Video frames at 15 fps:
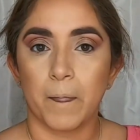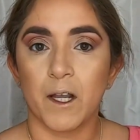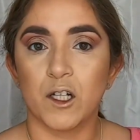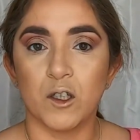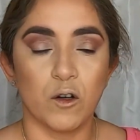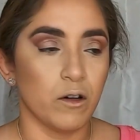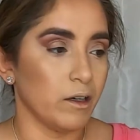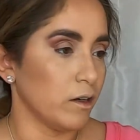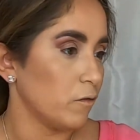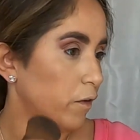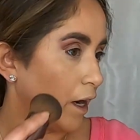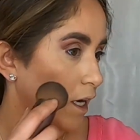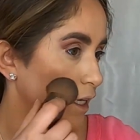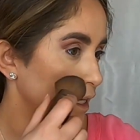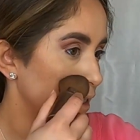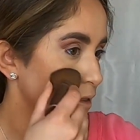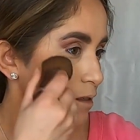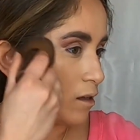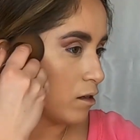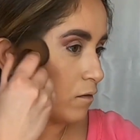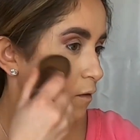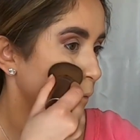glowy radiance
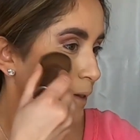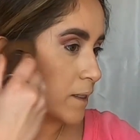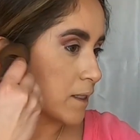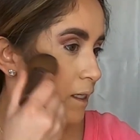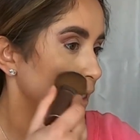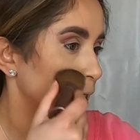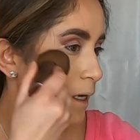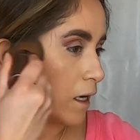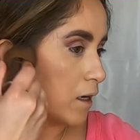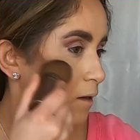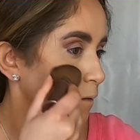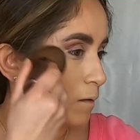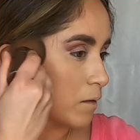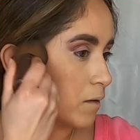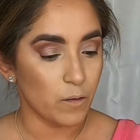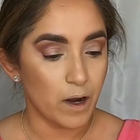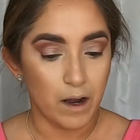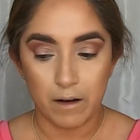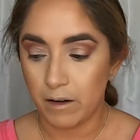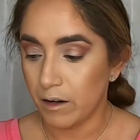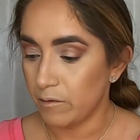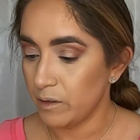all over my skin now.
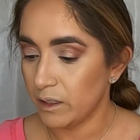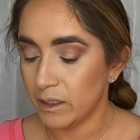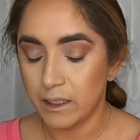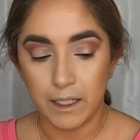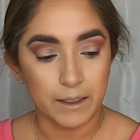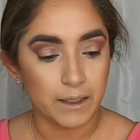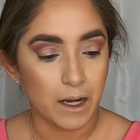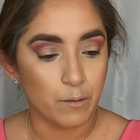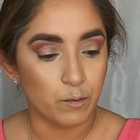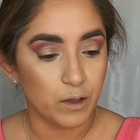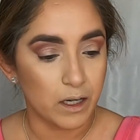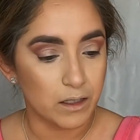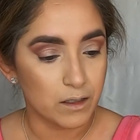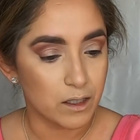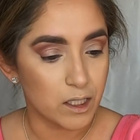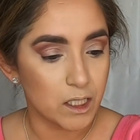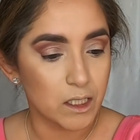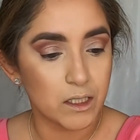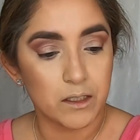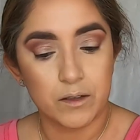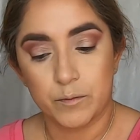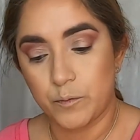I really like that
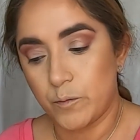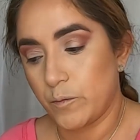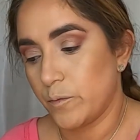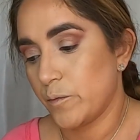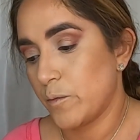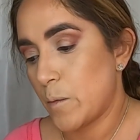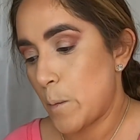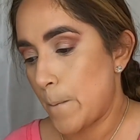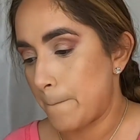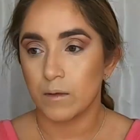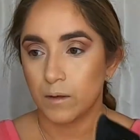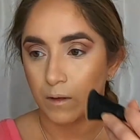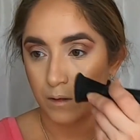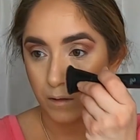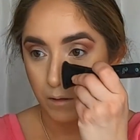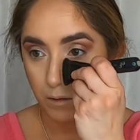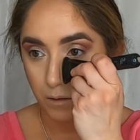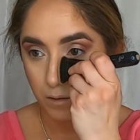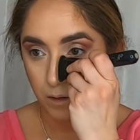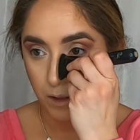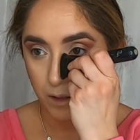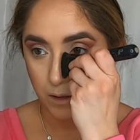bronzer.
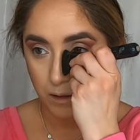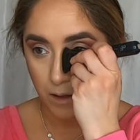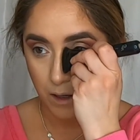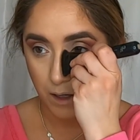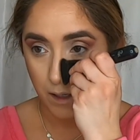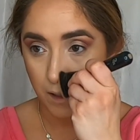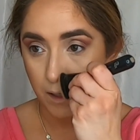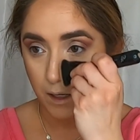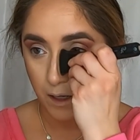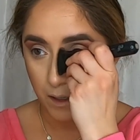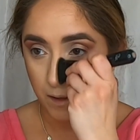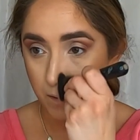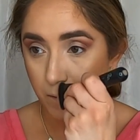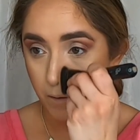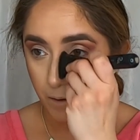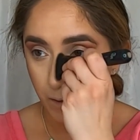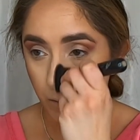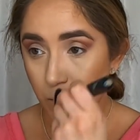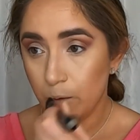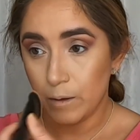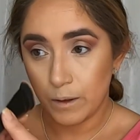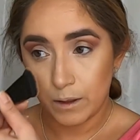Let's go ahead and
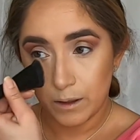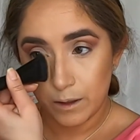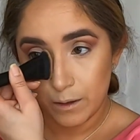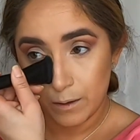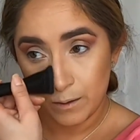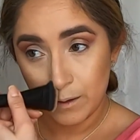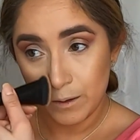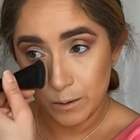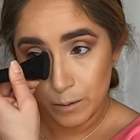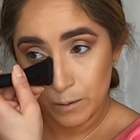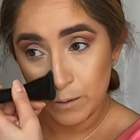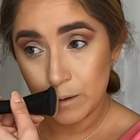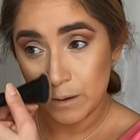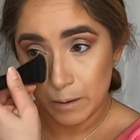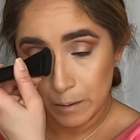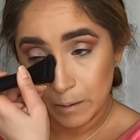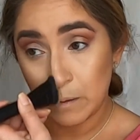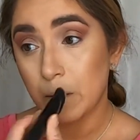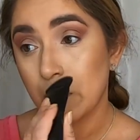contour more my nose.